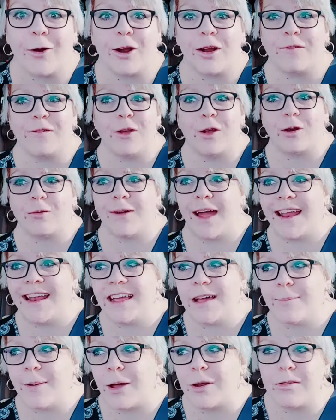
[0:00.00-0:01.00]
Or if you're
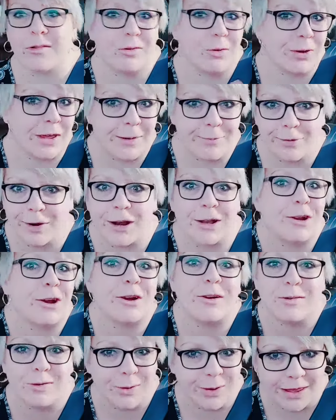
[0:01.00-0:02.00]
writing about a zookeeper and
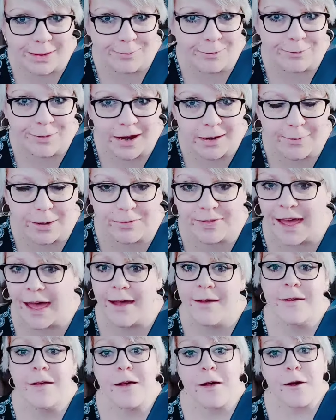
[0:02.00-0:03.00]
you're a zookeeper, write about that.